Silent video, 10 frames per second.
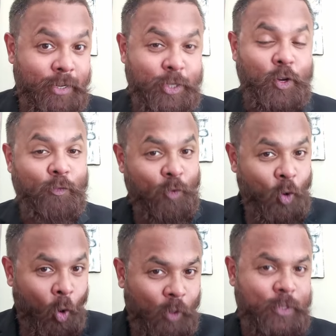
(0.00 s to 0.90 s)
dish of
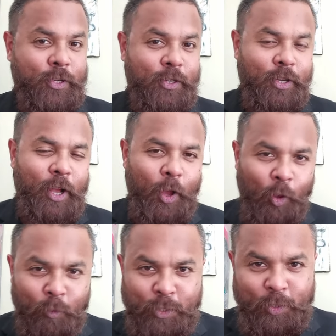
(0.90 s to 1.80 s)
not
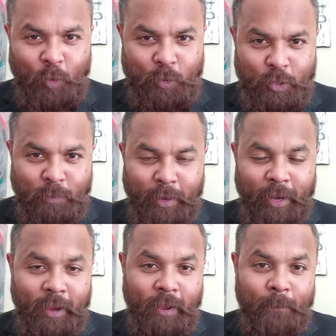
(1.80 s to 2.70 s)
using social
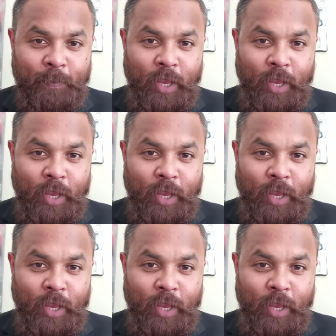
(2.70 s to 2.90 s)
media,